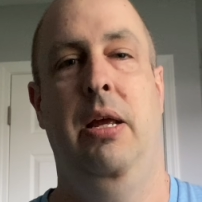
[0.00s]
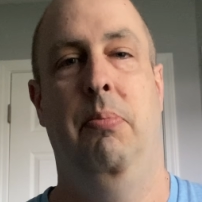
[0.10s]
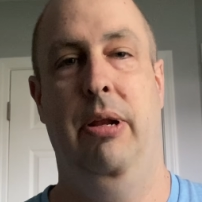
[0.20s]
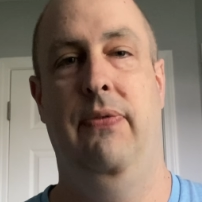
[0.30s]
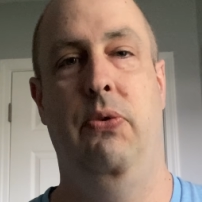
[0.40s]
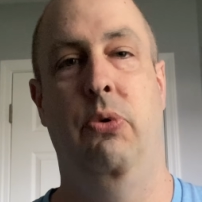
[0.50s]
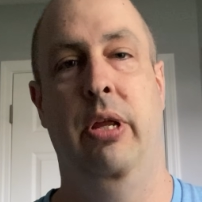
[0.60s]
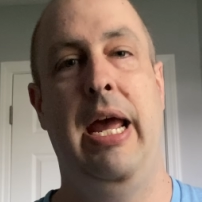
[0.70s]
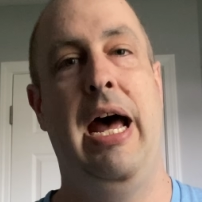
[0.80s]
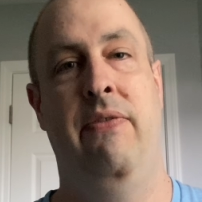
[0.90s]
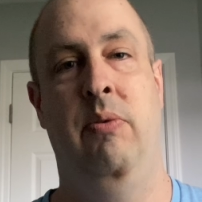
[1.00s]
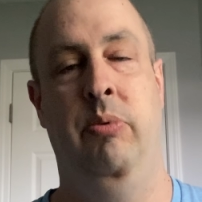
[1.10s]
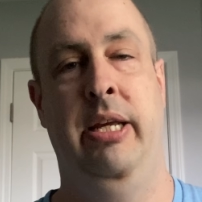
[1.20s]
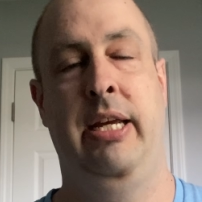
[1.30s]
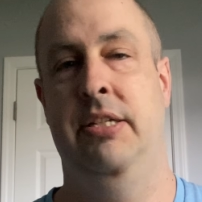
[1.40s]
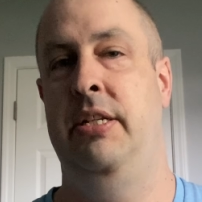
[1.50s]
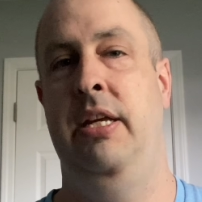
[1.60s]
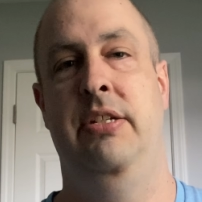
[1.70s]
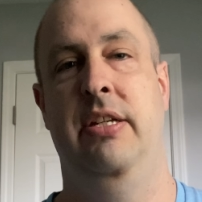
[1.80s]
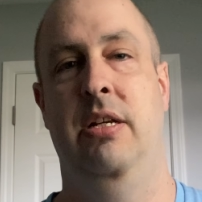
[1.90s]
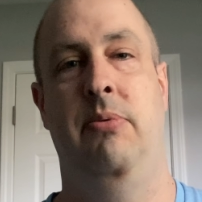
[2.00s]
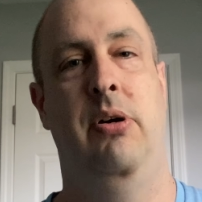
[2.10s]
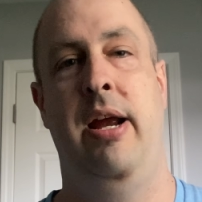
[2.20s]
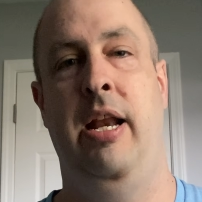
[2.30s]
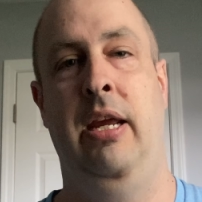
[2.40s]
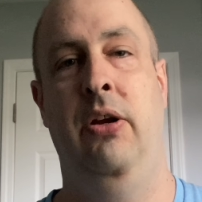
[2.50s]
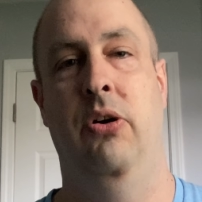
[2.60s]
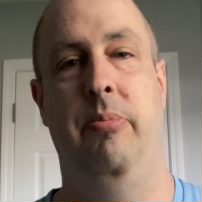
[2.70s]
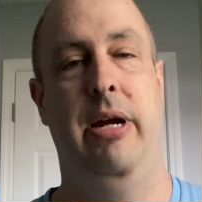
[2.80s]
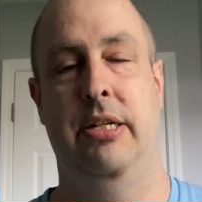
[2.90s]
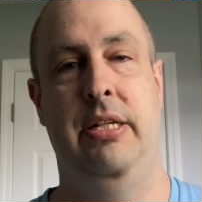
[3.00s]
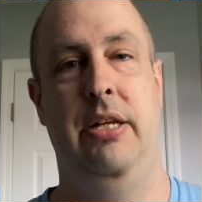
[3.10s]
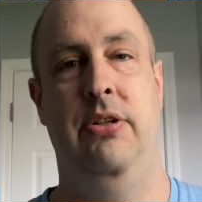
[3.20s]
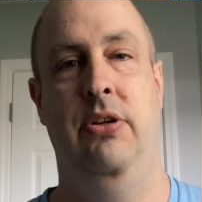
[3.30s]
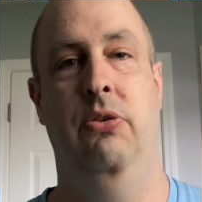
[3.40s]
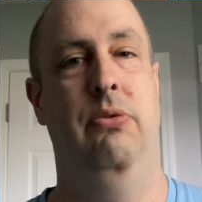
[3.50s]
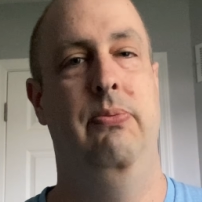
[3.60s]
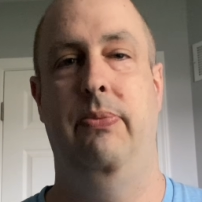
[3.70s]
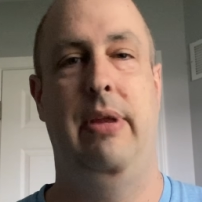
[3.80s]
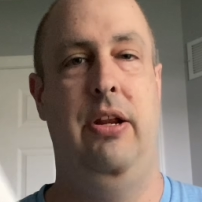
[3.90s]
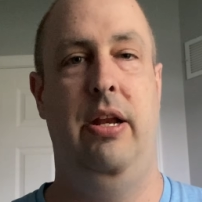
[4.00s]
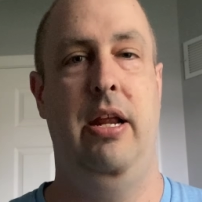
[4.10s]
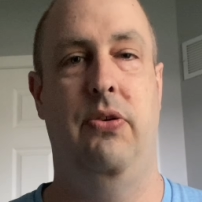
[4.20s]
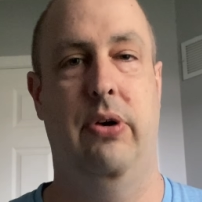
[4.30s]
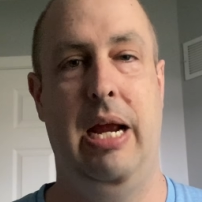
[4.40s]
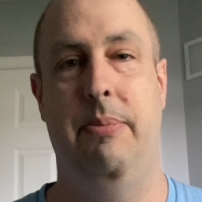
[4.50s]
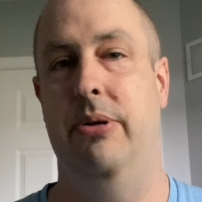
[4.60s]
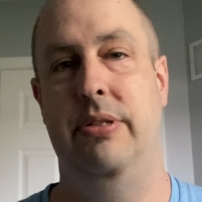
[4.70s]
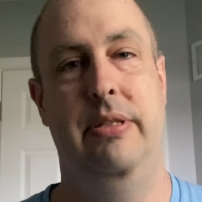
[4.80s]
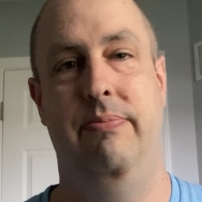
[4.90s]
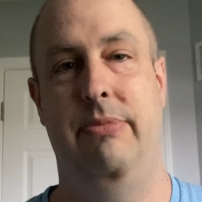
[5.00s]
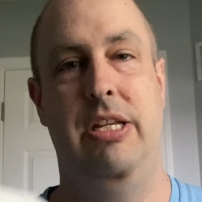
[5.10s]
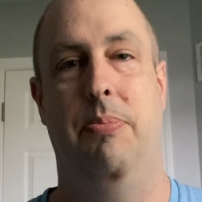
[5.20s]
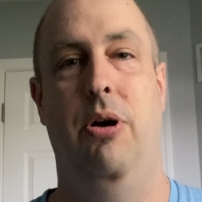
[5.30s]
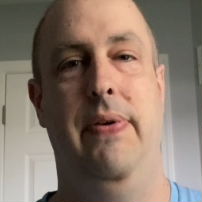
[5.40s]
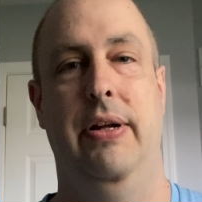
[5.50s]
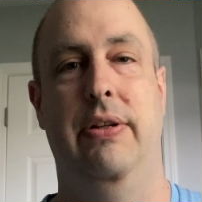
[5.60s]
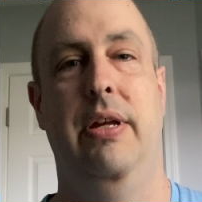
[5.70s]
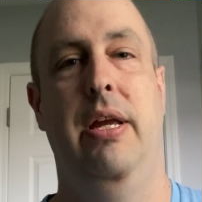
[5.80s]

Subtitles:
But if you really have the Blink XT system already, or XT2, and you need indoor cameras, these are perfect.